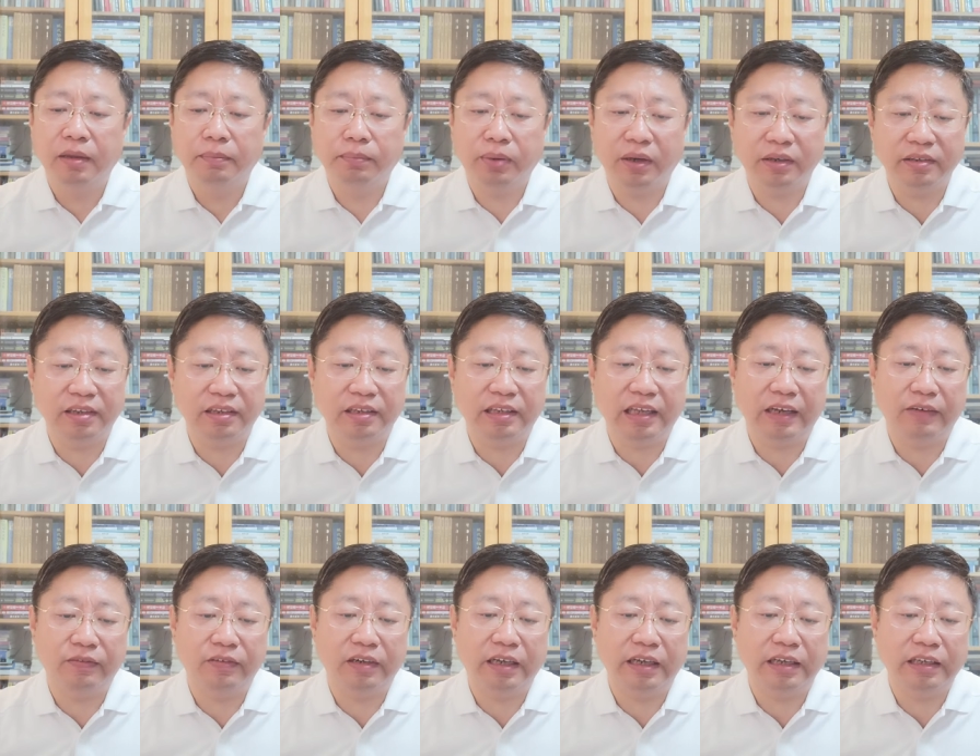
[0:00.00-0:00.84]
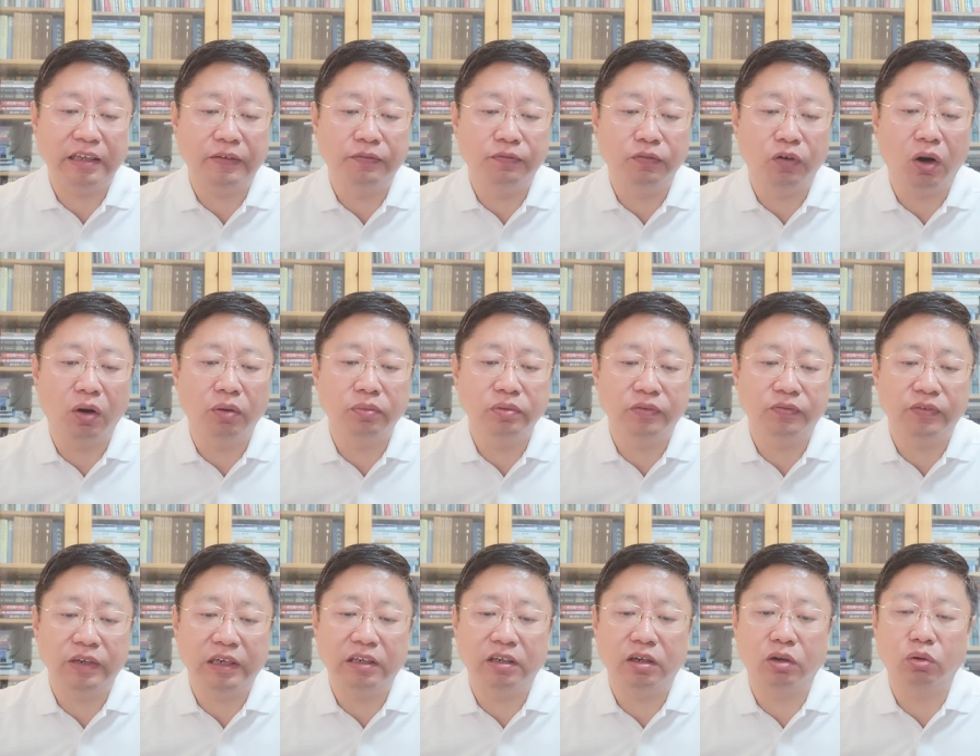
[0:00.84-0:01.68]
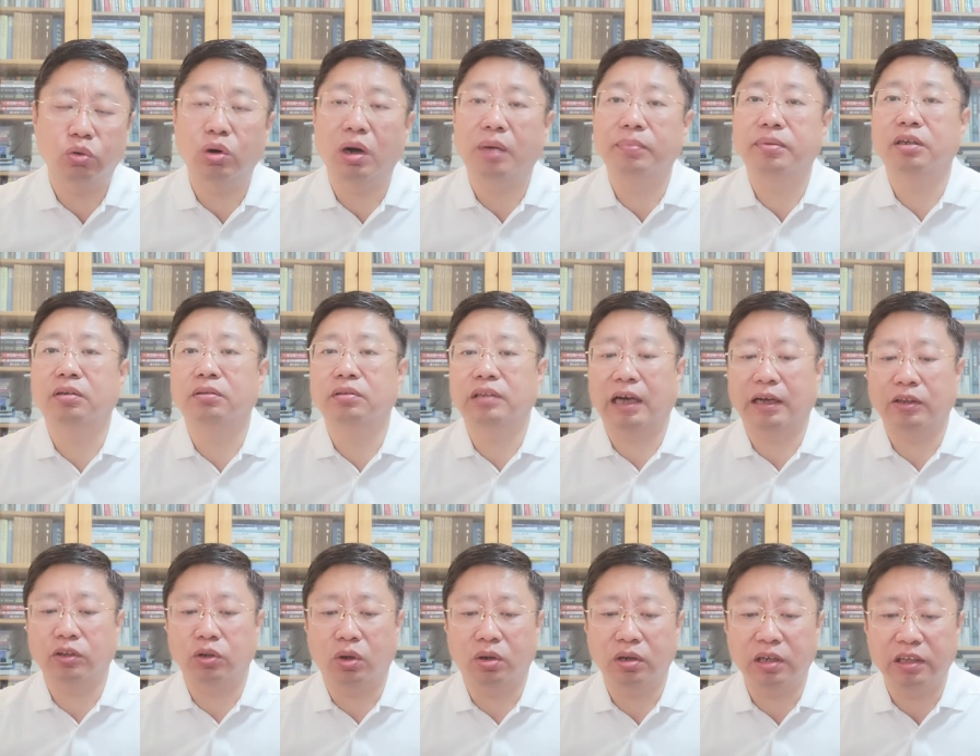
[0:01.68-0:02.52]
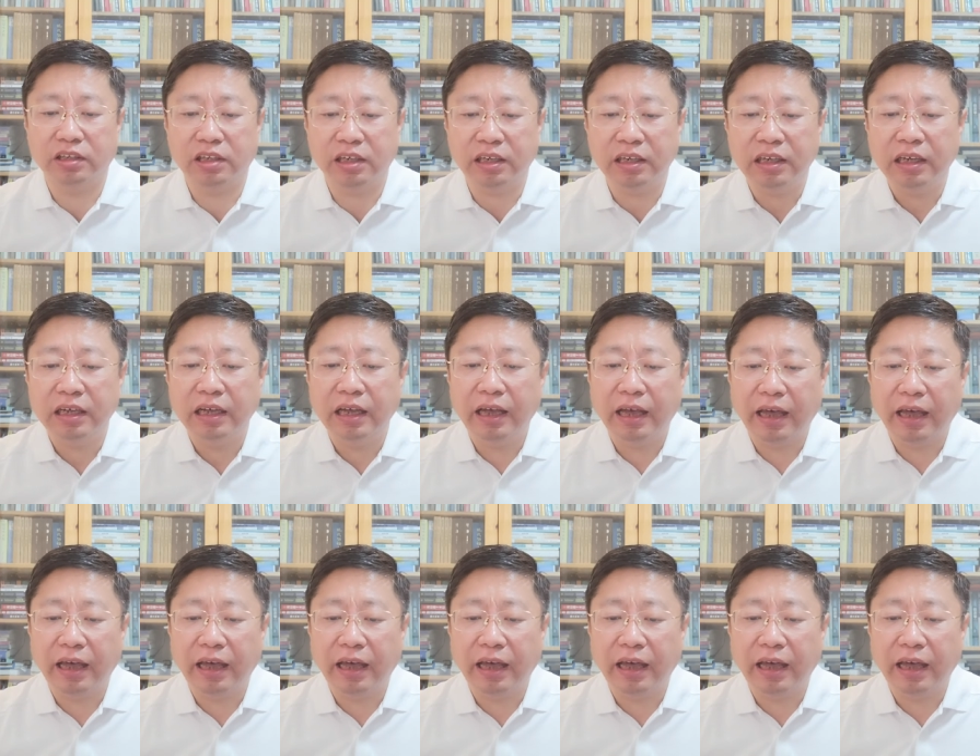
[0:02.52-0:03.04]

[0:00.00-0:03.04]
positively involved with the crypto technology